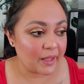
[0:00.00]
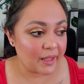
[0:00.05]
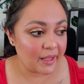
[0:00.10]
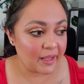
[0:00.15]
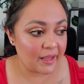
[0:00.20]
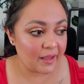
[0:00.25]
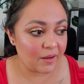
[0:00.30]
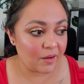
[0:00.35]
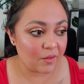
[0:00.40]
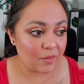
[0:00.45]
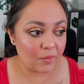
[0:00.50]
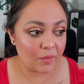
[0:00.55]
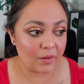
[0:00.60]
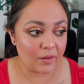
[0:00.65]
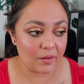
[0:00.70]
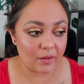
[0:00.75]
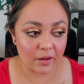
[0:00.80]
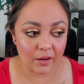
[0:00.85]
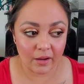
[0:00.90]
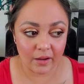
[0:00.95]
It
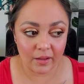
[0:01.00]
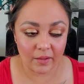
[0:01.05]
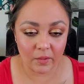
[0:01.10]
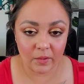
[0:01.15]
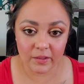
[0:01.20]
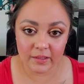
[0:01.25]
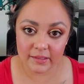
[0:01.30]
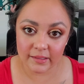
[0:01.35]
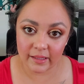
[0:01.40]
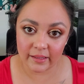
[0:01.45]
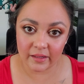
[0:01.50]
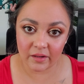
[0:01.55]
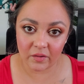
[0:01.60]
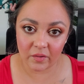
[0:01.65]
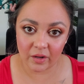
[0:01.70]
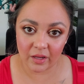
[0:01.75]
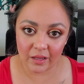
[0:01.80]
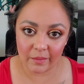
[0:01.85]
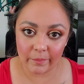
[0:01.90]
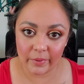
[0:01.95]
looks like a
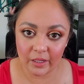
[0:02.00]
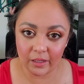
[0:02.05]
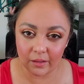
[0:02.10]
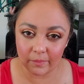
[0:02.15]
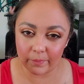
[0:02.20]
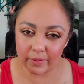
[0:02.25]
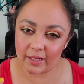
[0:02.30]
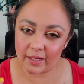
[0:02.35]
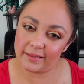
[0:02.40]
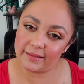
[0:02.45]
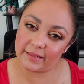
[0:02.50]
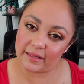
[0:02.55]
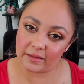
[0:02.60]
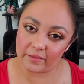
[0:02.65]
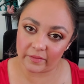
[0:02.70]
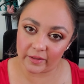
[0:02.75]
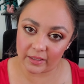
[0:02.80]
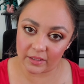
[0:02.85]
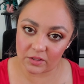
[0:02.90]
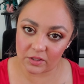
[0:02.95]
cream, but it applies kind
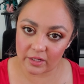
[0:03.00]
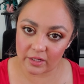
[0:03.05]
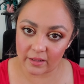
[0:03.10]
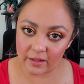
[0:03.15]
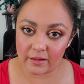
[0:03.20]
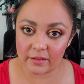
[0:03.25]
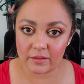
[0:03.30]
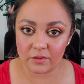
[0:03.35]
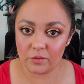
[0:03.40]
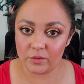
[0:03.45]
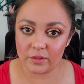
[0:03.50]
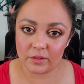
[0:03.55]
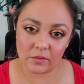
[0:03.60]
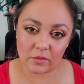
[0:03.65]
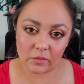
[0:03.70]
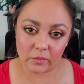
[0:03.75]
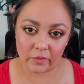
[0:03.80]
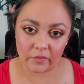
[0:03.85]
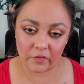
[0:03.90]
of like a gel, so it was a little